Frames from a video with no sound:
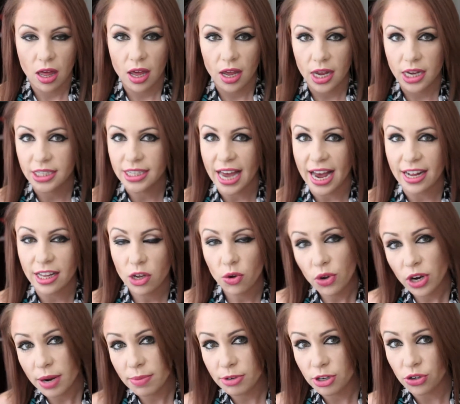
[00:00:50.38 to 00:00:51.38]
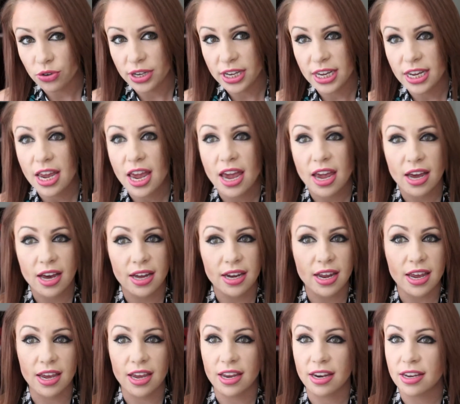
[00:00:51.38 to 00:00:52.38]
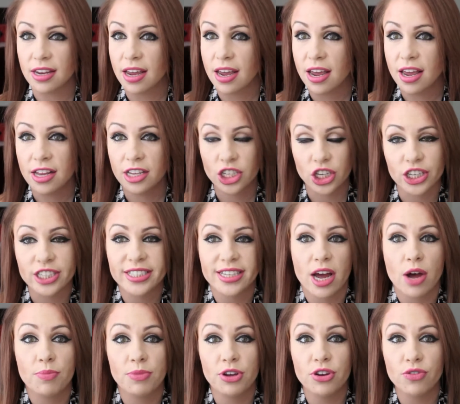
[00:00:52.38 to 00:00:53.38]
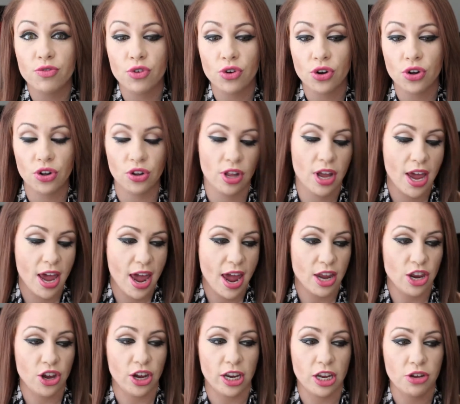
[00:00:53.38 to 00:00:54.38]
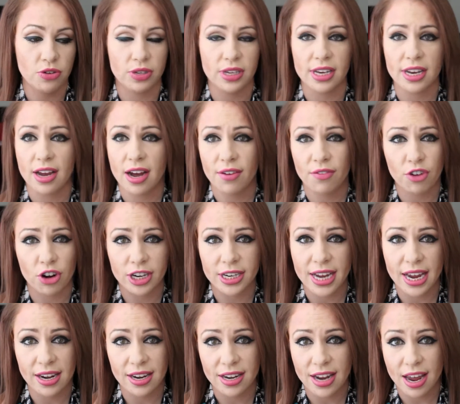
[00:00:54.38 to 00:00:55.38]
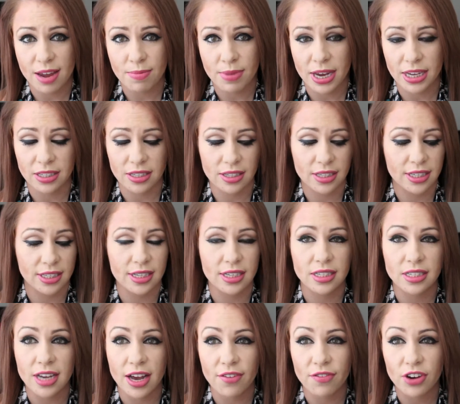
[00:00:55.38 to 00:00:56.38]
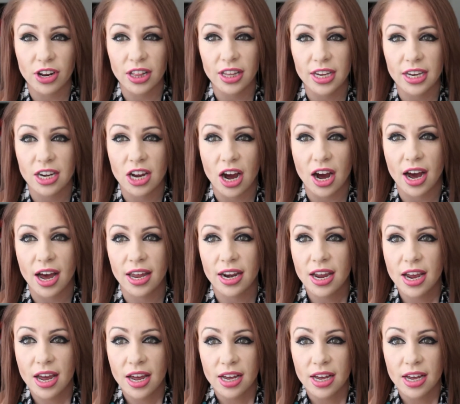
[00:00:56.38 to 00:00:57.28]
exactly what I'm doing and it turns out beautiful and you can use it for a day-to-day basis because it's definitely not